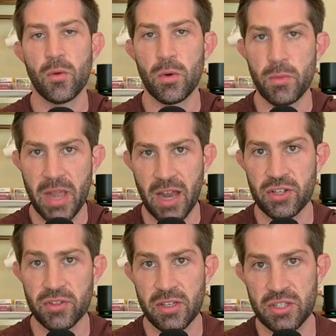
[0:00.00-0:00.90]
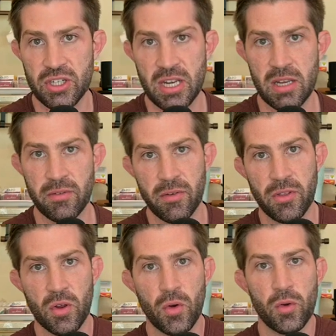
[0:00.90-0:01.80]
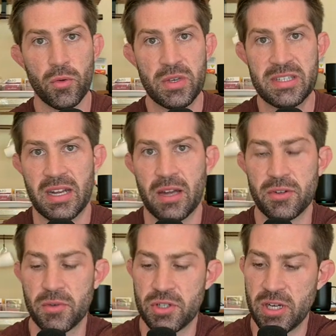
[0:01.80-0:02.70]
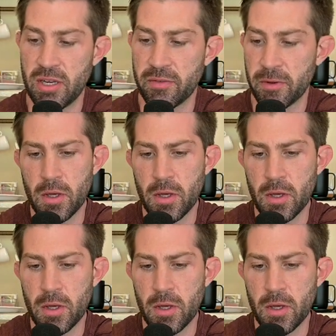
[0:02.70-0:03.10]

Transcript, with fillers: when we actually achieve the goal that we set out to achieve.